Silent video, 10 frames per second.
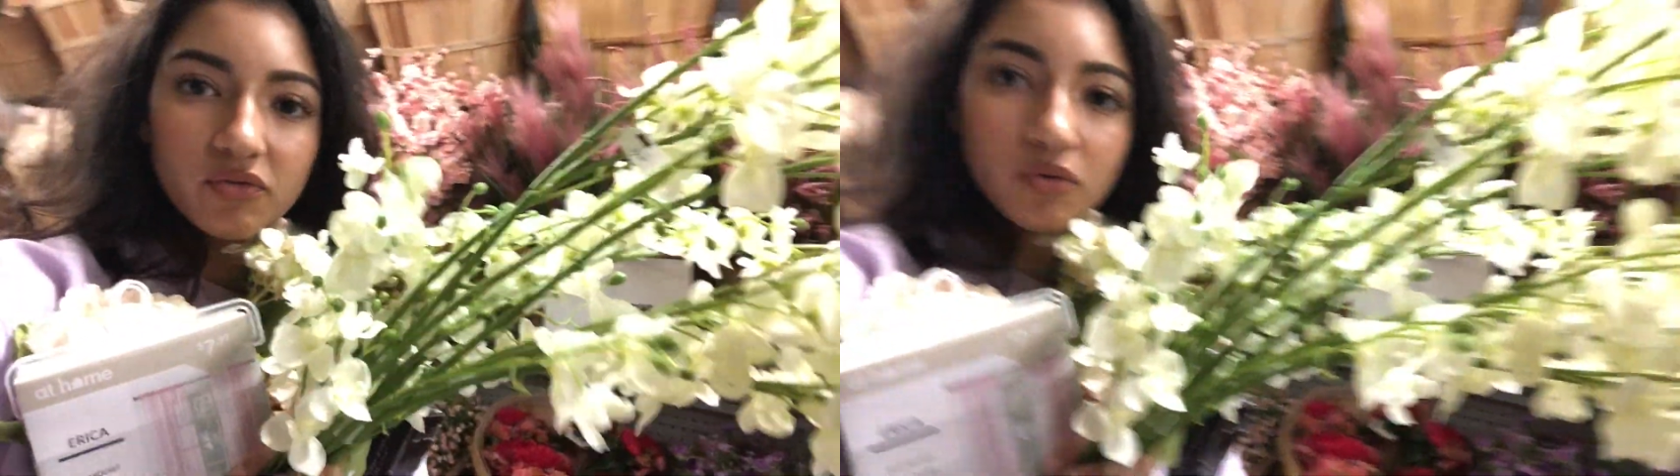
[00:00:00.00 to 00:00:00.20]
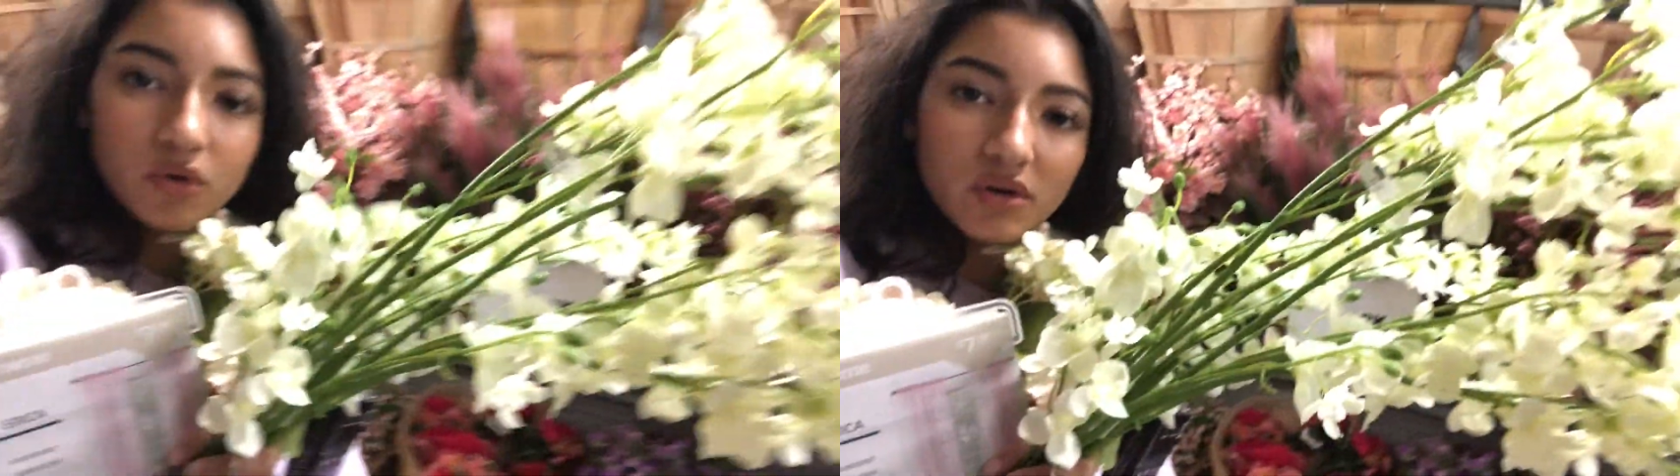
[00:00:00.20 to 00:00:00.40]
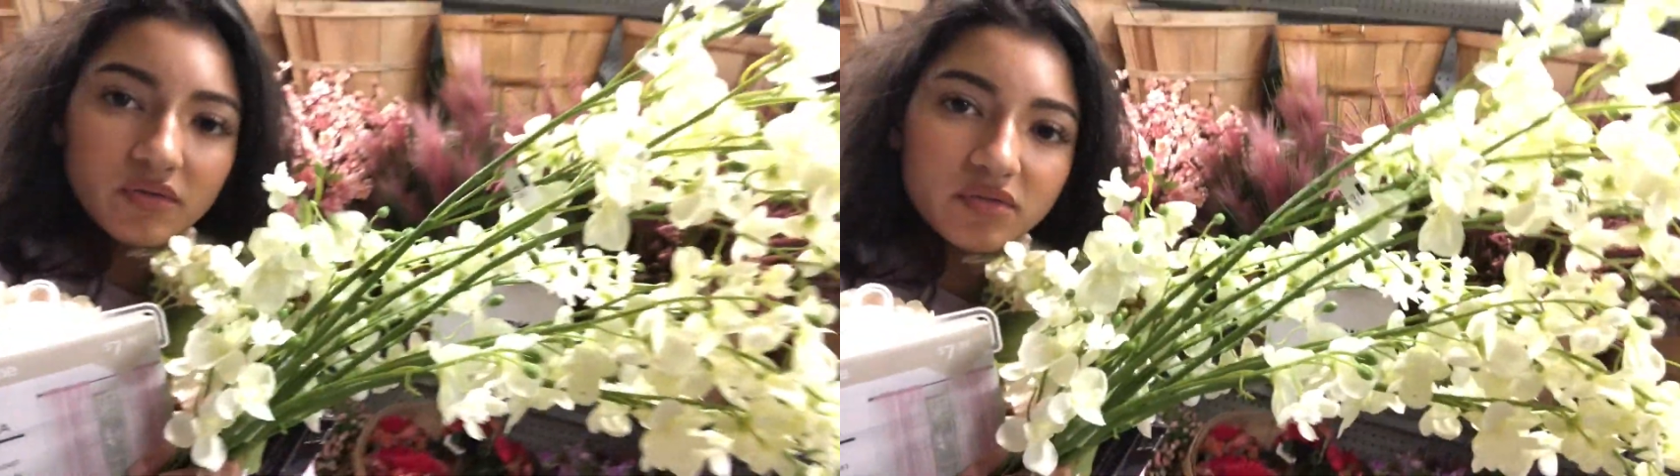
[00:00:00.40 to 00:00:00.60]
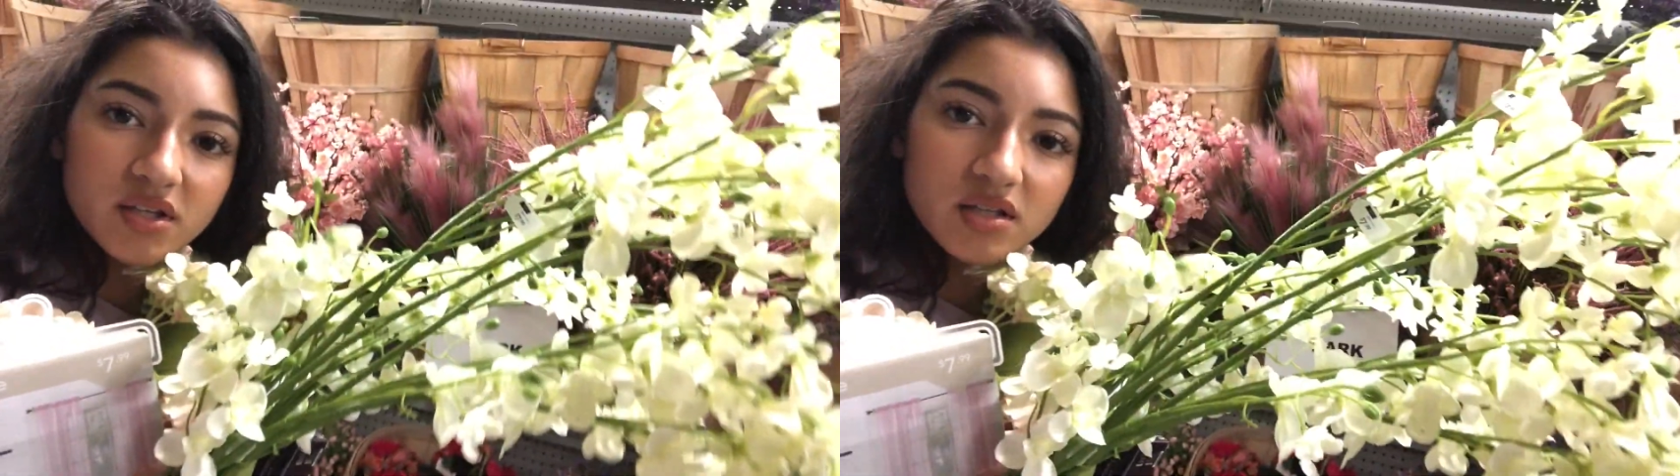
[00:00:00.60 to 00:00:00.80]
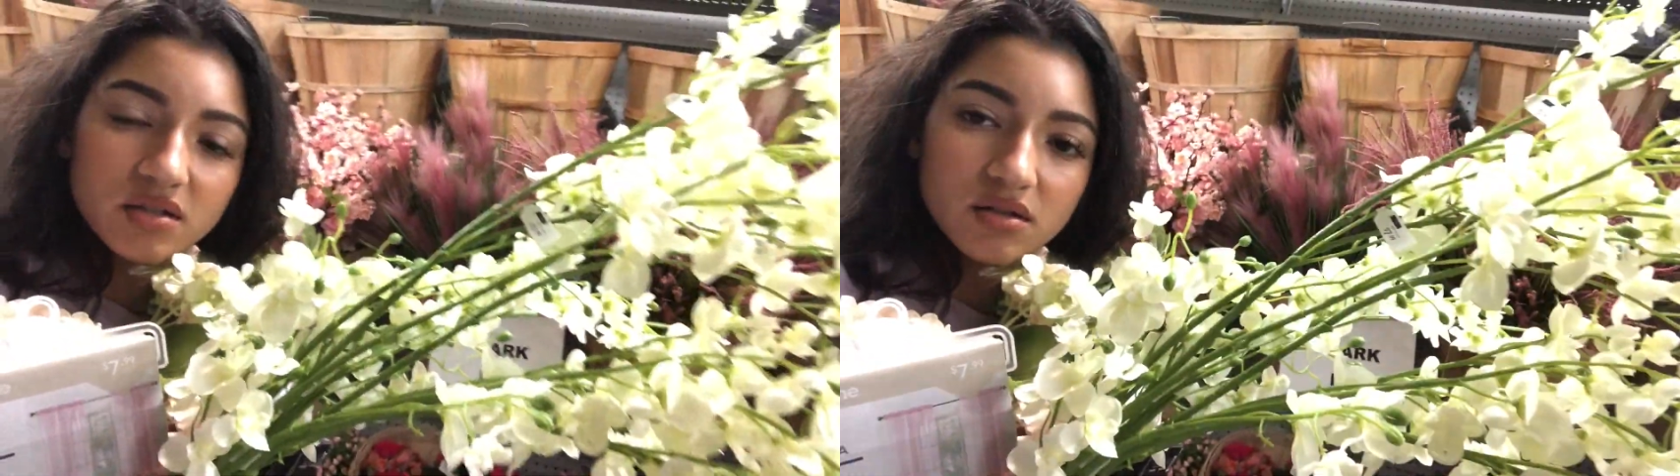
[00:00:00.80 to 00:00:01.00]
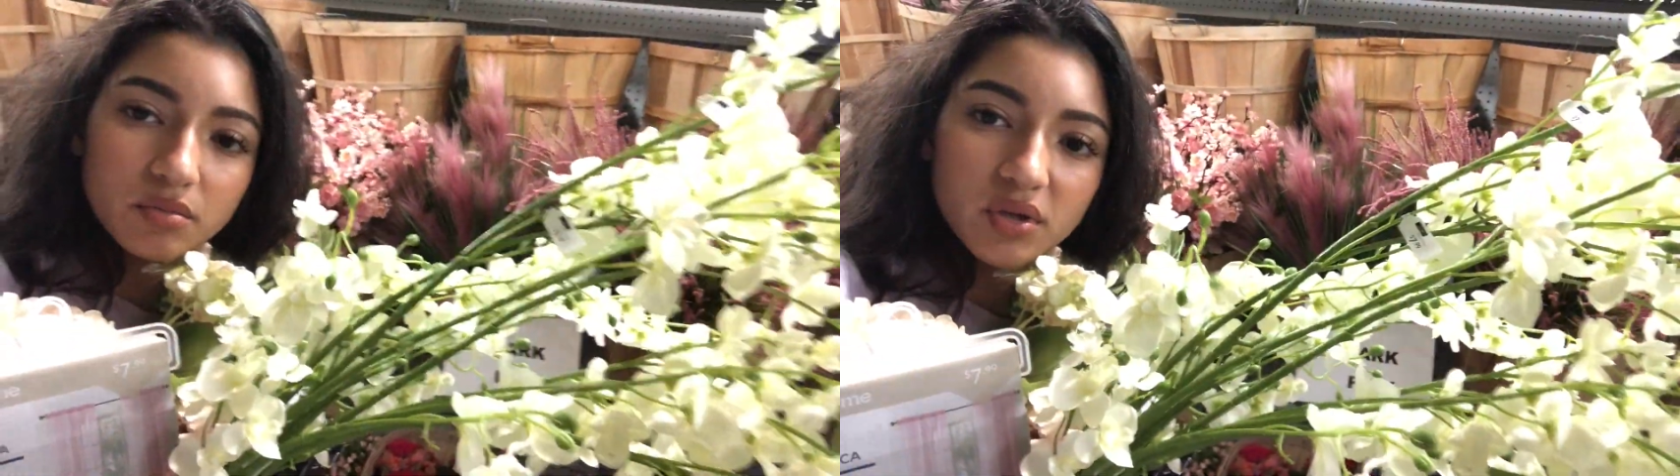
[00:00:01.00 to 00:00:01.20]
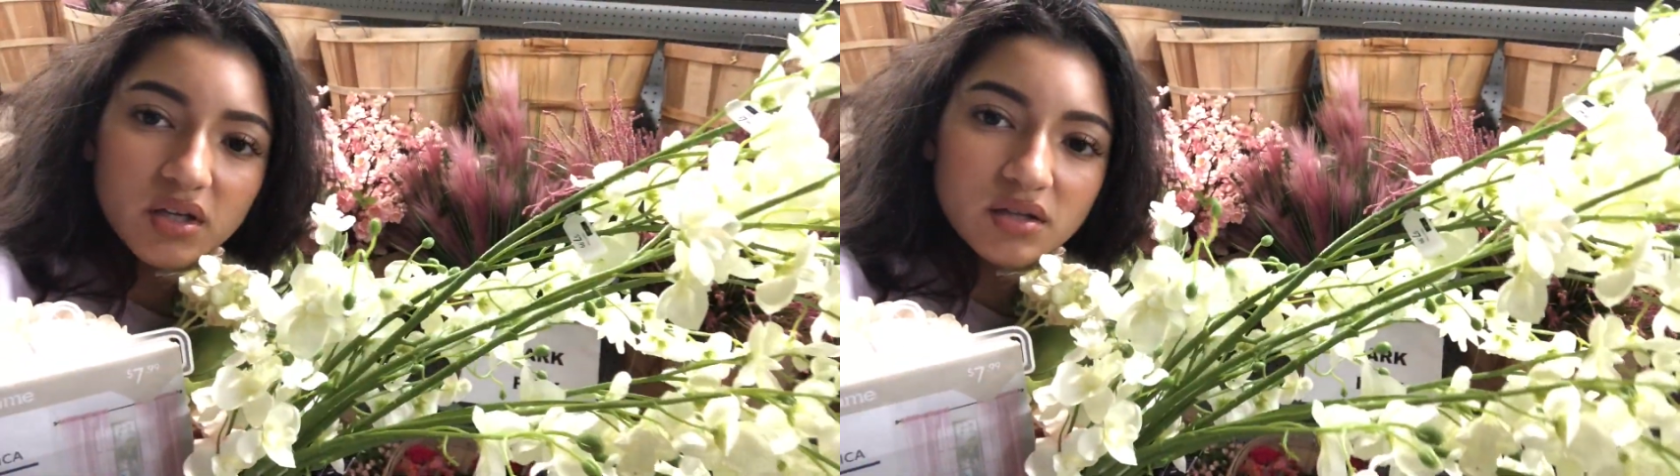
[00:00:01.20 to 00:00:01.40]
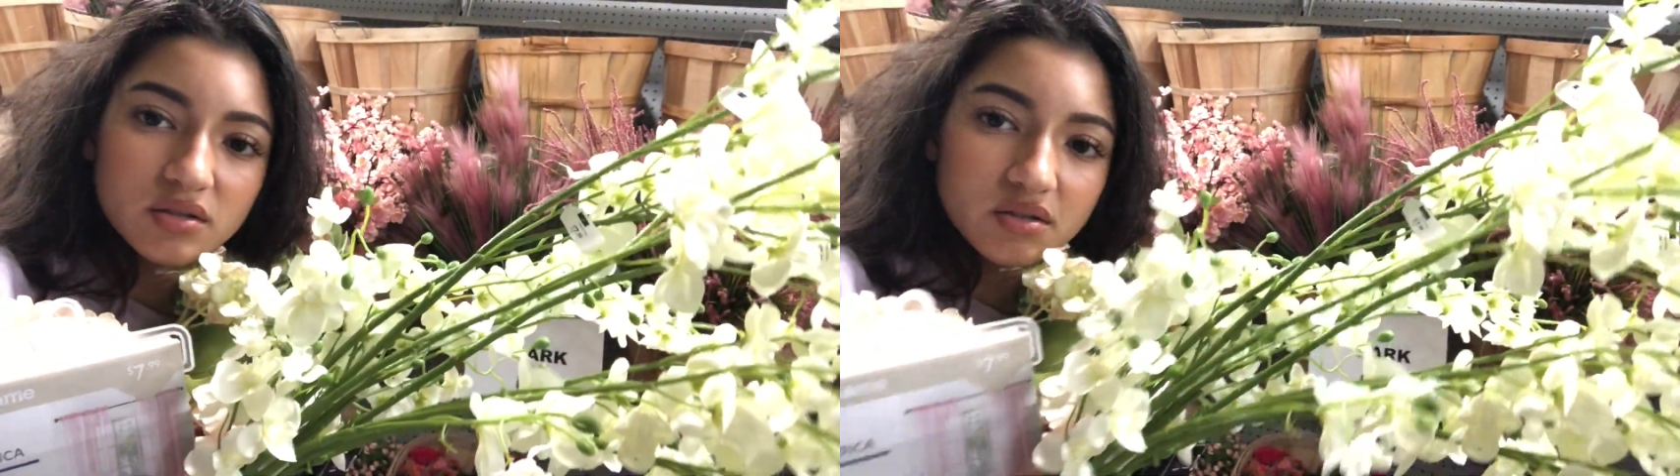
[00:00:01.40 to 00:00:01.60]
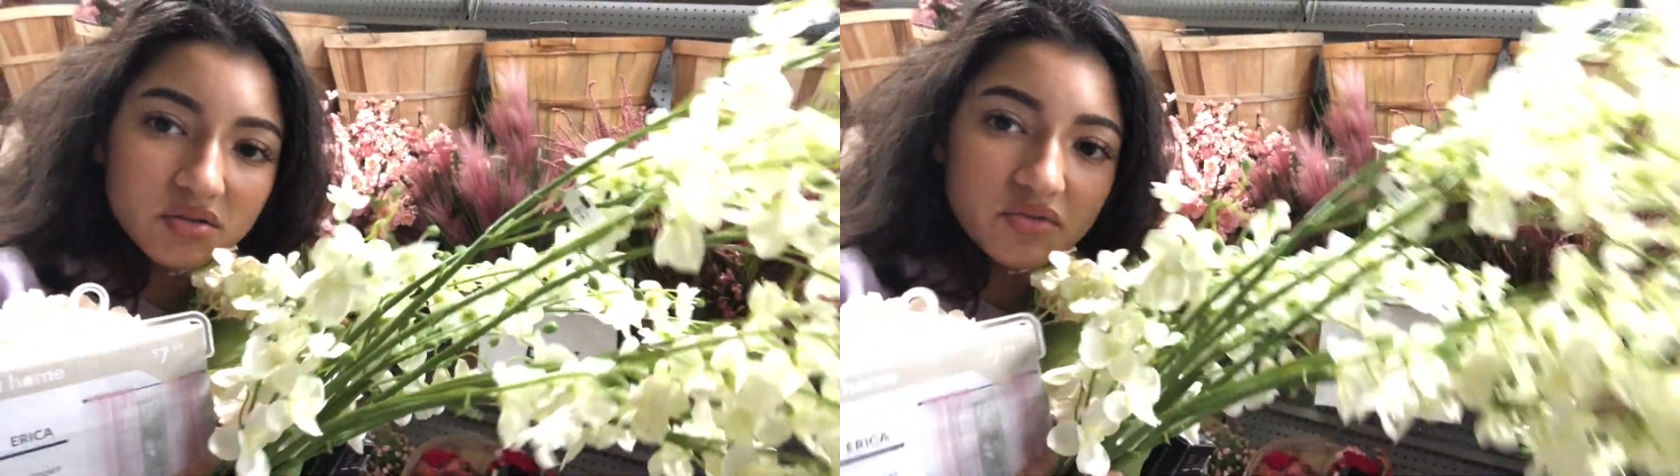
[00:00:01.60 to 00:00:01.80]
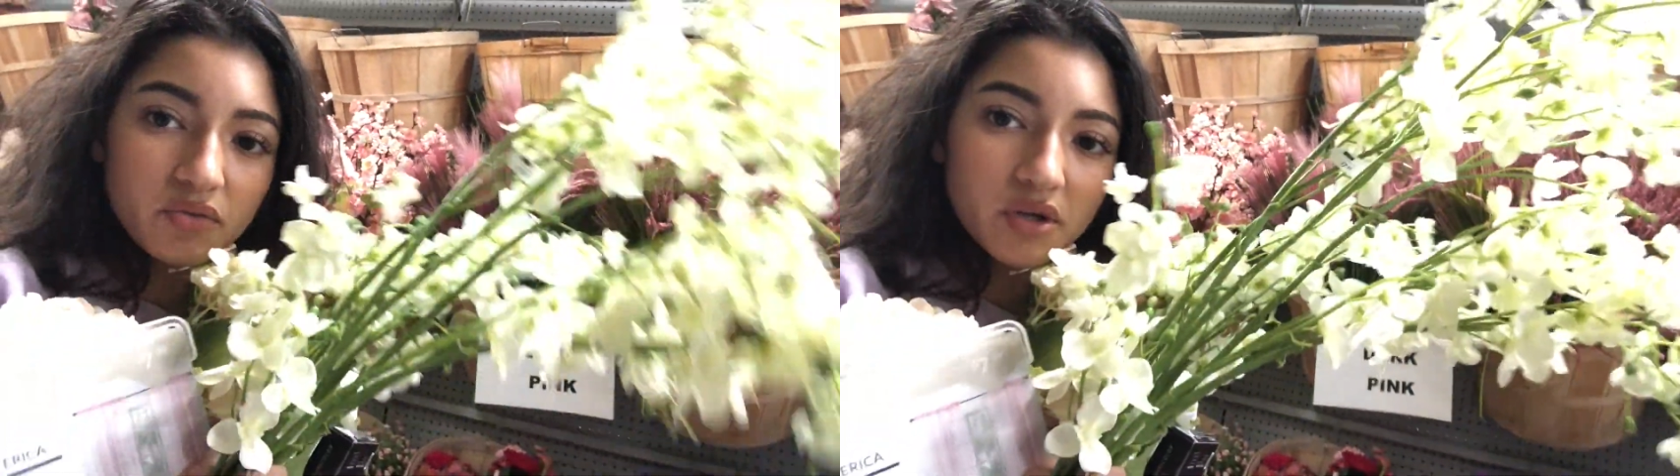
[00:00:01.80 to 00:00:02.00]
4 of these little plants.
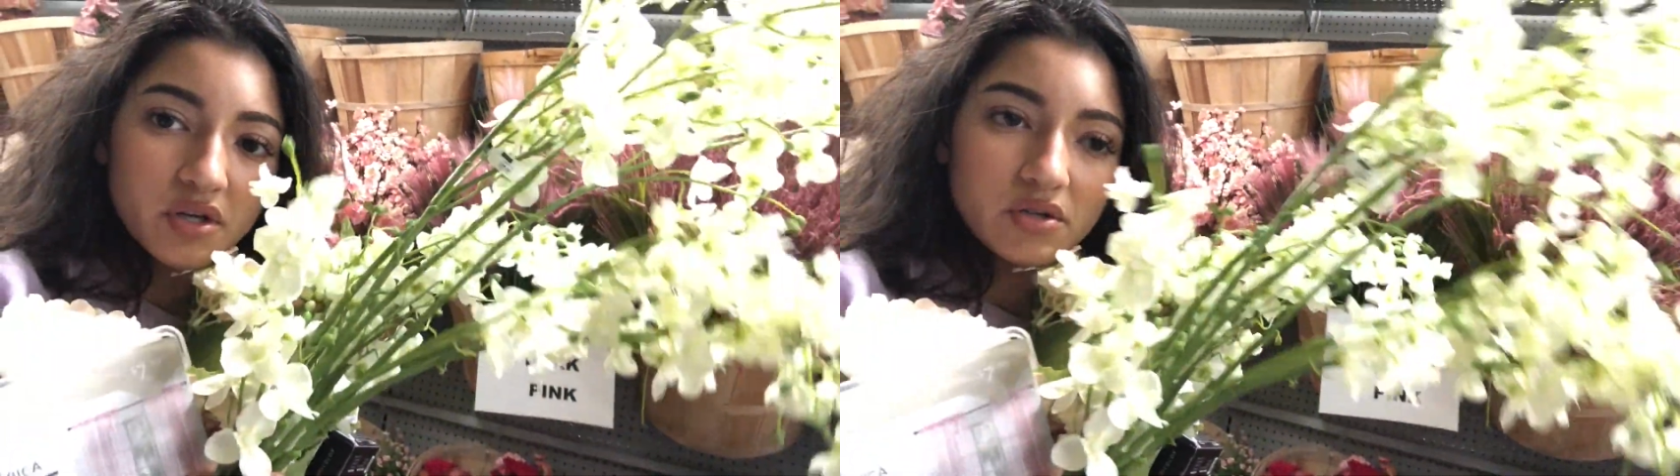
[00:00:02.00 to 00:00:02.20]
There's 4 here